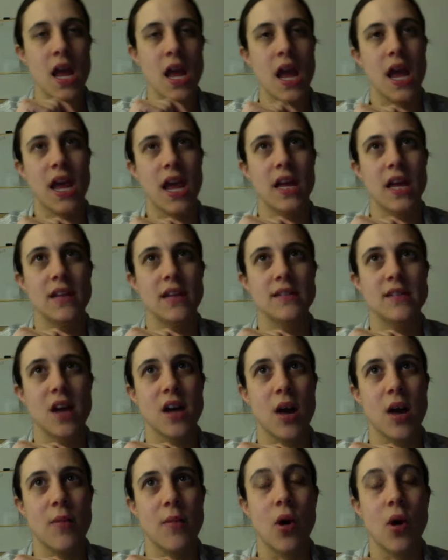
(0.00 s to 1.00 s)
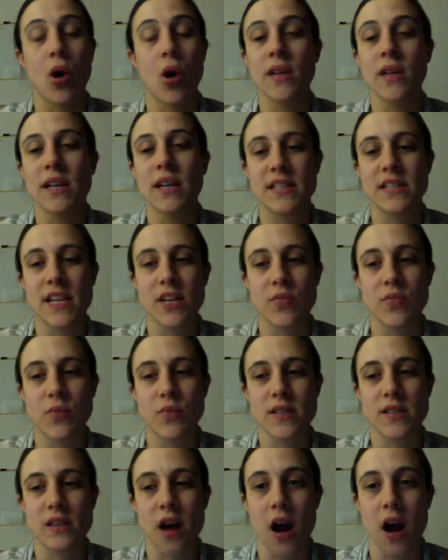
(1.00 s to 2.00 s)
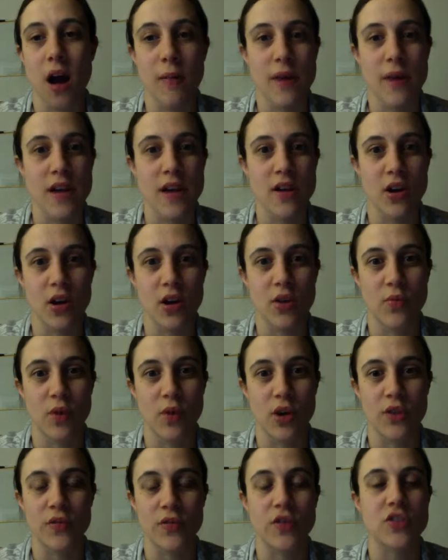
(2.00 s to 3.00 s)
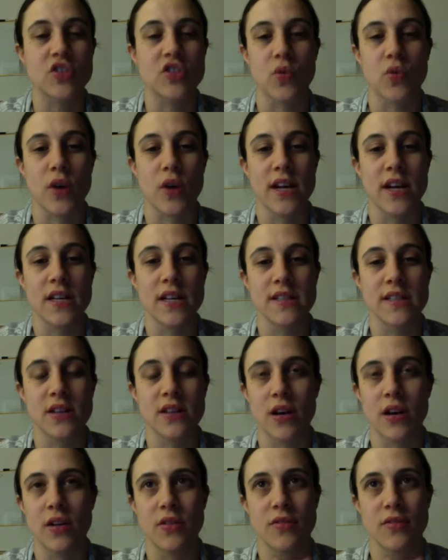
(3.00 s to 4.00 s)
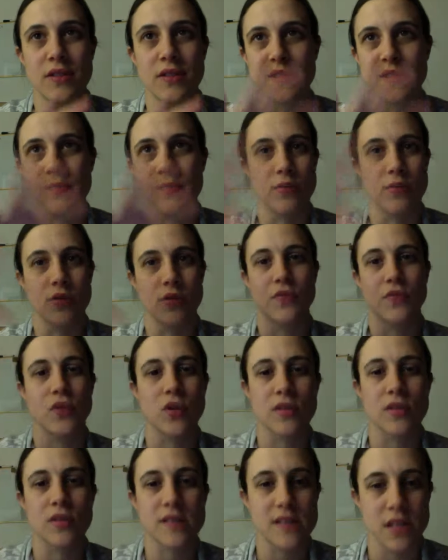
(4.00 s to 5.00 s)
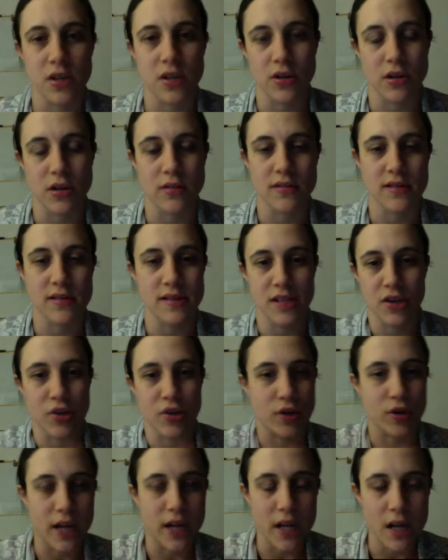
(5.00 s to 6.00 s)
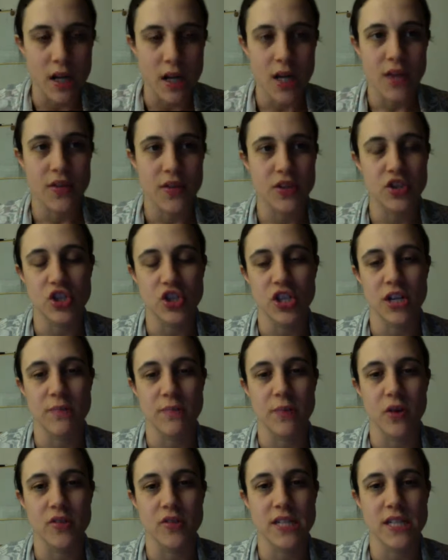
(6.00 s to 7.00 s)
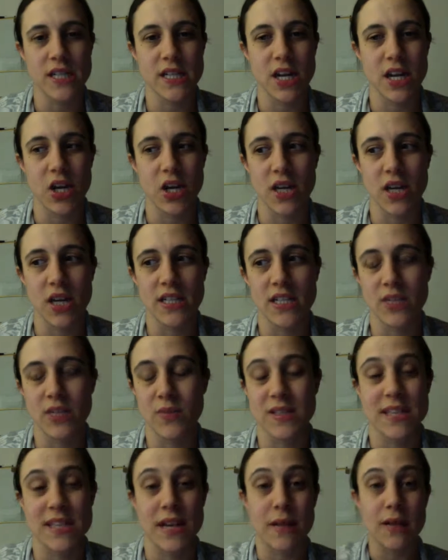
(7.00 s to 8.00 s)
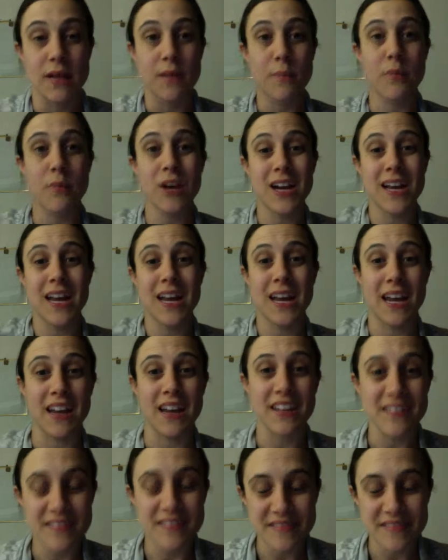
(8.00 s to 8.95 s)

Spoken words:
And all I did was comment on one of her stories on this beautiful scenery that she had posted, and all I did was say pretty,